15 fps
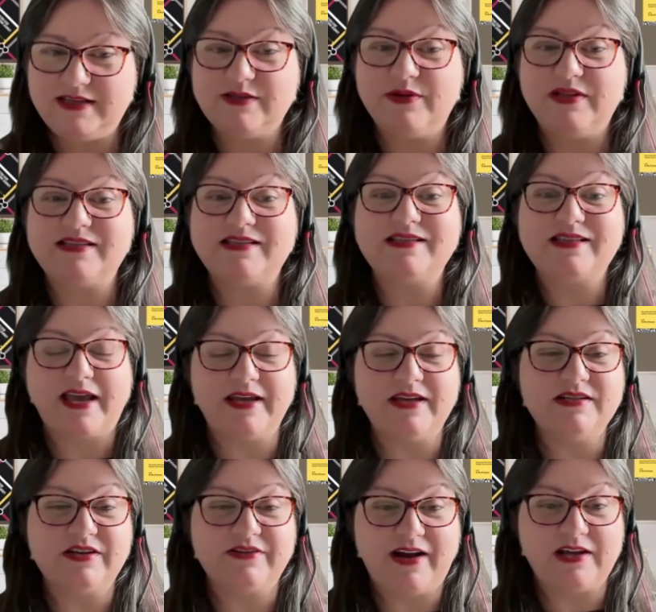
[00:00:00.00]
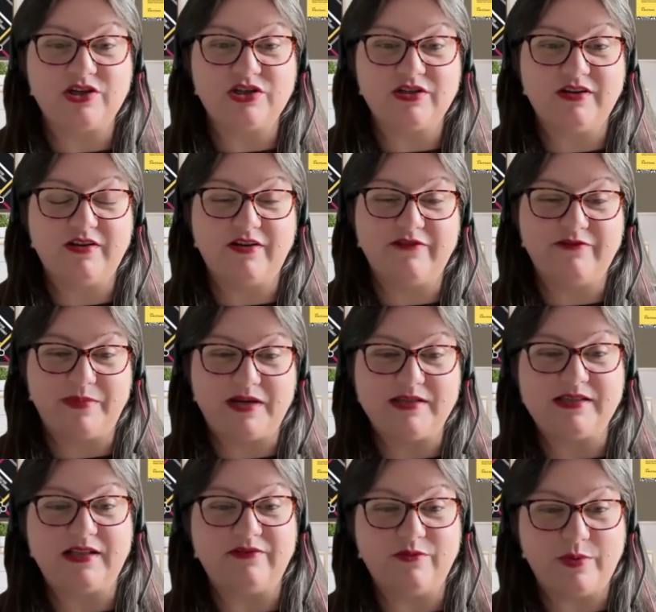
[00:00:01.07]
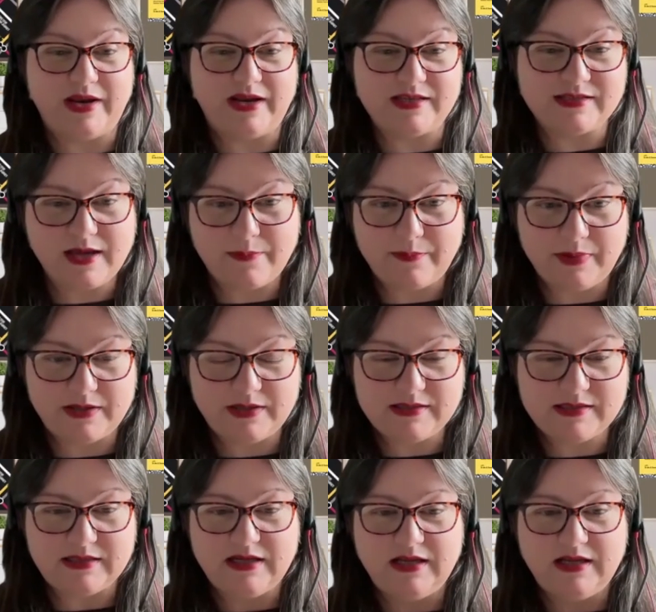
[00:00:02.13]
So it's the second direction of my self awareness compass.